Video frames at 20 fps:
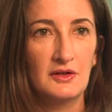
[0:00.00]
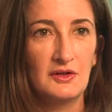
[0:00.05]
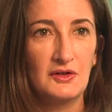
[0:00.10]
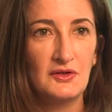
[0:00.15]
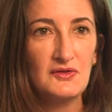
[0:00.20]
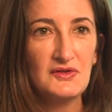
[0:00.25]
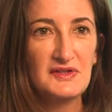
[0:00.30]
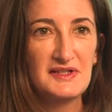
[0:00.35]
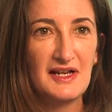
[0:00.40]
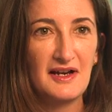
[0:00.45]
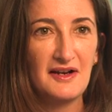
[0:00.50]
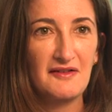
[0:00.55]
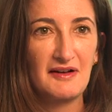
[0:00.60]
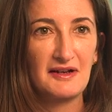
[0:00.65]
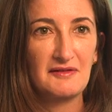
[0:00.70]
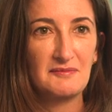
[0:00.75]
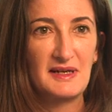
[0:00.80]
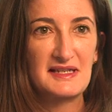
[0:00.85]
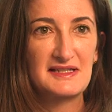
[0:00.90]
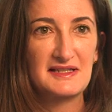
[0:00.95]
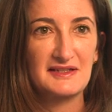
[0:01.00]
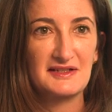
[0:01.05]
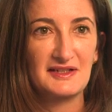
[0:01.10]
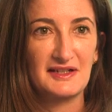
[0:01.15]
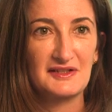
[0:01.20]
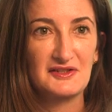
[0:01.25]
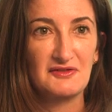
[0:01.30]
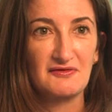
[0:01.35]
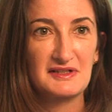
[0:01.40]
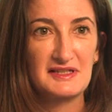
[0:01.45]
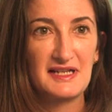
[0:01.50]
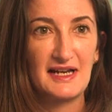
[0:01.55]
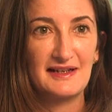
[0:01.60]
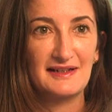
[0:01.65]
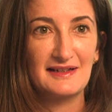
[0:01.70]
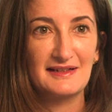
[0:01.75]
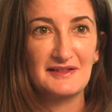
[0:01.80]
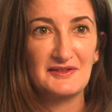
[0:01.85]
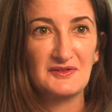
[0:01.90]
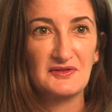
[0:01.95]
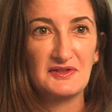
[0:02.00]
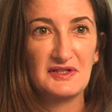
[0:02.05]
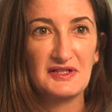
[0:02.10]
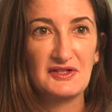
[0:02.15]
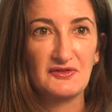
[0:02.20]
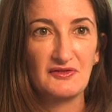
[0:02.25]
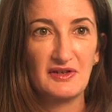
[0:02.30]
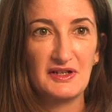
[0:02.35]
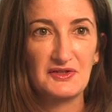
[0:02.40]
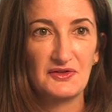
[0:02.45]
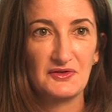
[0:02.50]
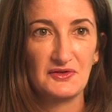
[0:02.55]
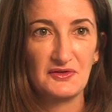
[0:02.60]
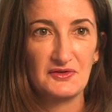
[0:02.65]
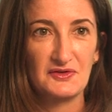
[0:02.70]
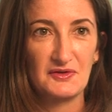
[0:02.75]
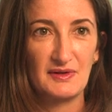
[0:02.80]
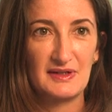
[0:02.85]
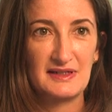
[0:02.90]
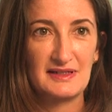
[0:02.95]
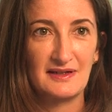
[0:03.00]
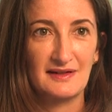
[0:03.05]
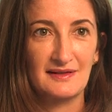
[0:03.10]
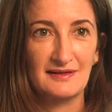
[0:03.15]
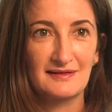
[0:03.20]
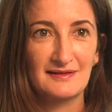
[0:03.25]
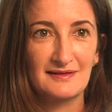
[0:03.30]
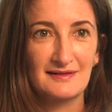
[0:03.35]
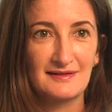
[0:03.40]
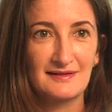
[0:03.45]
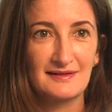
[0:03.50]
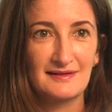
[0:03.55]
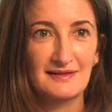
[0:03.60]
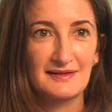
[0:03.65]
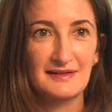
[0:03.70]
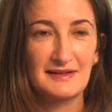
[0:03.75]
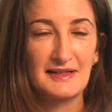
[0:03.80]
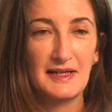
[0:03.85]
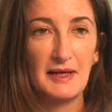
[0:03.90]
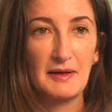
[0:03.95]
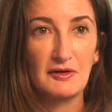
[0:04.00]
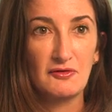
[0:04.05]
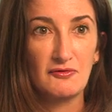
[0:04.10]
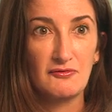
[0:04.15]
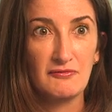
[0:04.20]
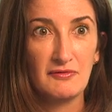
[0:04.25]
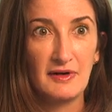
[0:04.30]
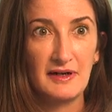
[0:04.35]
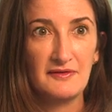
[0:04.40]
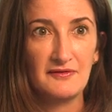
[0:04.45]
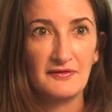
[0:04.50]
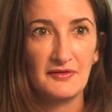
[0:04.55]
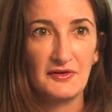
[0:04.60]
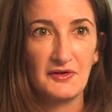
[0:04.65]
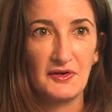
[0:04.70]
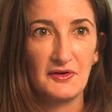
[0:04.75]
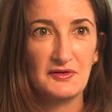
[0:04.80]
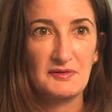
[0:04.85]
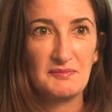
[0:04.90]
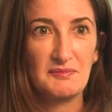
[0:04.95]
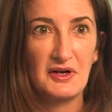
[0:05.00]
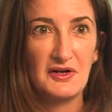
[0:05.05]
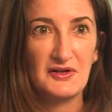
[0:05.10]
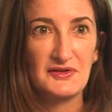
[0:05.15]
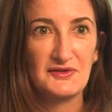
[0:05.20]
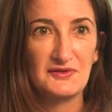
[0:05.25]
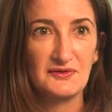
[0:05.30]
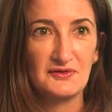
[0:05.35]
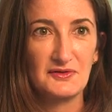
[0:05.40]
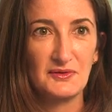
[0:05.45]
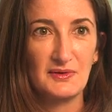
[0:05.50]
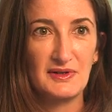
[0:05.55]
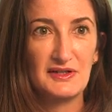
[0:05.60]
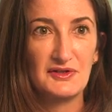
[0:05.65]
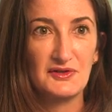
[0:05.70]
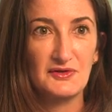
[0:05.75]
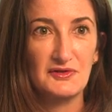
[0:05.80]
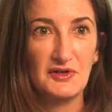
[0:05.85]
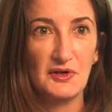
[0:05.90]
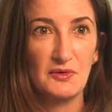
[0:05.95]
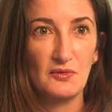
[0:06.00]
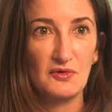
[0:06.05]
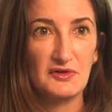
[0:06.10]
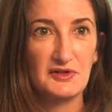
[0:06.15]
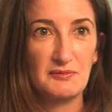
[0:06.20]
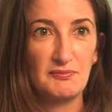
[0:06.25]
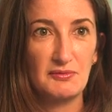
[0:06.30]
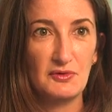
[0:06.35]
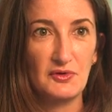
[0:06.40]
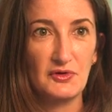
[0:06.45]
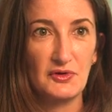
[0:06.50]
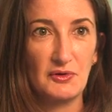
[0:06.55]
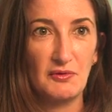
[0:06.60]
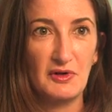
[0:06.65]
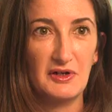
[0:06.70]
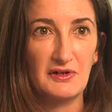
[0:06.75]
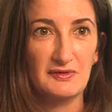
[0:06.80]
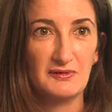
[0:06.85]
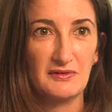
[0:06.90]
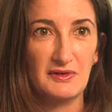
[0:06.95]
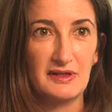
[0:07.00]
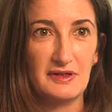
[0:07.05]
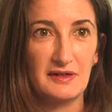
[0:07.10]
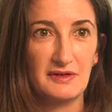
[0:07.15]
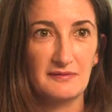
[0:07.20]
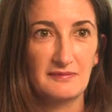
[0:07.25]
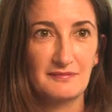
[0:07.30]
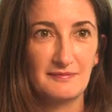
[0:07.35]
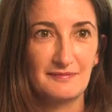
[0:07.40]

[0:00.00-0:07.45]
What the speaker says: Use direct messaging to retain a little discretion on Twitter. They're great for those personal tweets you don't want to bore the world with.